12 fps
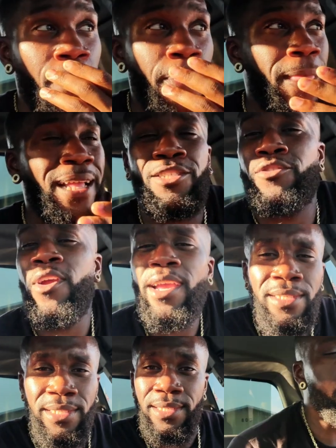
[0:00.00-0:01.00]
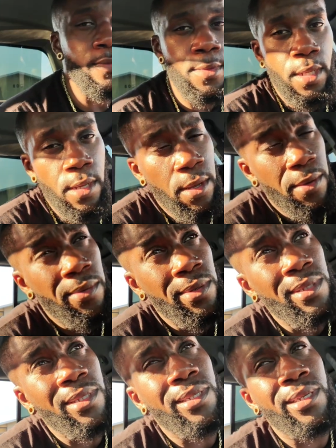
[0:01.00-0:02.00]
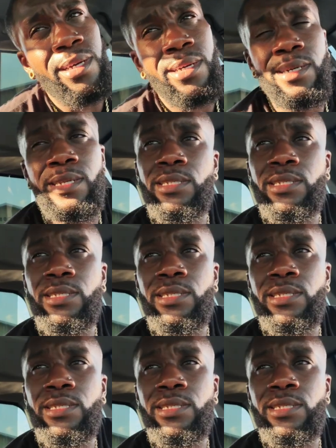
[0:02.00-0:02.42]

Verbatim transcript: That's crazy. What's good?